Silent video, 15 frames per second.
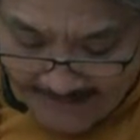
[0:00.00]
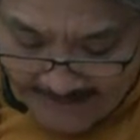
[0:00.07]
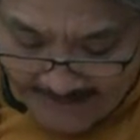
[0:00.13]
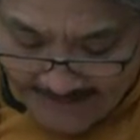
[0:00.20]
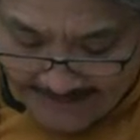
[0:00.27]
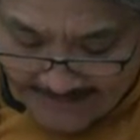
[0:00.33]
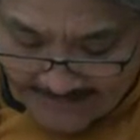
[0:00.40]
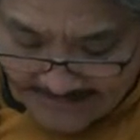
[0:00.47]

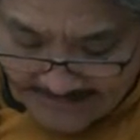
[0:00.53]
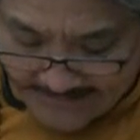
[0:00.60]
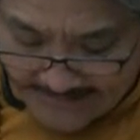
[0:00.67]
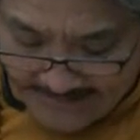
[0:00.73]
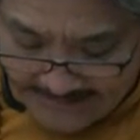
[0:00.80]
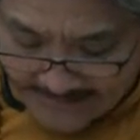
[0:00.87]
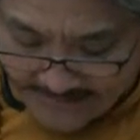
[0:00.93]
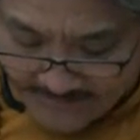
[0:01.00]
as it
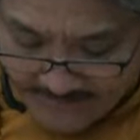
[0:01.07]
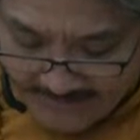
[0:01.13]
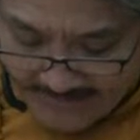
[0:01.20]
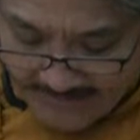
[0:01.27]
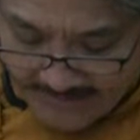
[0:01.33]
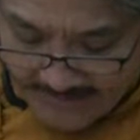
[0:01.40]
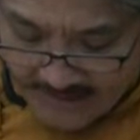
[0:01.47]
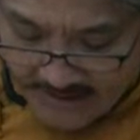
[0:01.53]
has
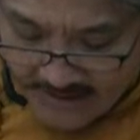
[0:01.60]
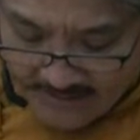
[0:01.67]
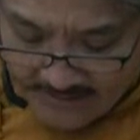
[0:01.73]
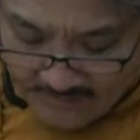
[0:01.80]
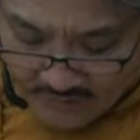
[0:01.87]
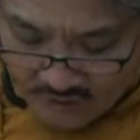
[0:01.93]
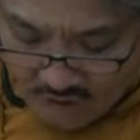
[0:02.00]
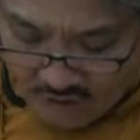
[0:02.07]
been
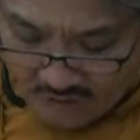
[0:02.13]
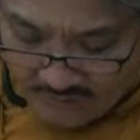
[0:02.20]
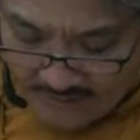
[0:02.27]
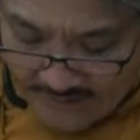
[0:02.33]
taught.